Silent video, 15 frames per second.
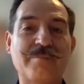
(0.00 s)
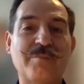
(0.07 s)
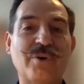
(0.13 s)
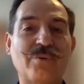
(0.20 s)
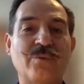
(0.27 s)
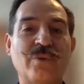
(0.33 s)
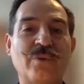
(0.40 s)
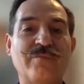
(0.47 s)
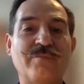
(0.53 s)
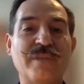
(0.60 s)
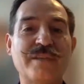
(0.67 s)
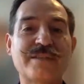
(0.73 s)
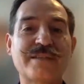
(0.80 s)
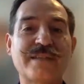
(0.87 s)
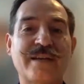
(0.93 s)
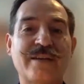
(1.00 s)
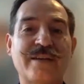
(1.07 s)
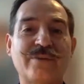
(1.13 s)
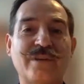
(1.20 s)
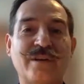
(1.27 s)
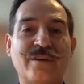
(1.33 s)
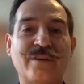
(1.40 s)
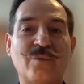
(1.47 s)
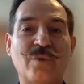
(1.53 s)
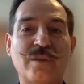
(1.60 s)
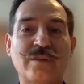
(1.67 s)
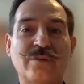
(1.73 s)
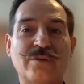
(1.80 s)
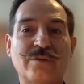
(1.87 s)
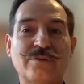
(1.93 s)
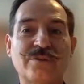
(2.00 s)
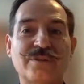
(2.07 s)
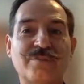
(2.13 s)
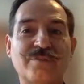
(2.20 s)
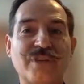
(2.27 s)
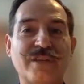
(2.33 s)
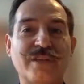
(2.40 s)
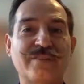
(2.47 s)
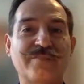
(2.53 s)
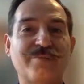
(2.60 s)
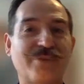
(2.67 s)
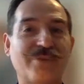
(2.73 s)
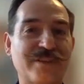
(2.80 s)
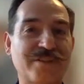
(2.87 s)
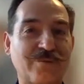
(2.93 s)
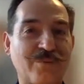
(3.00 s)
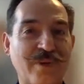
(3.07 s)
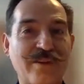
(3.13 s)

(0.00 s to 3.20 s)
but we've missed out on what those subjective points are.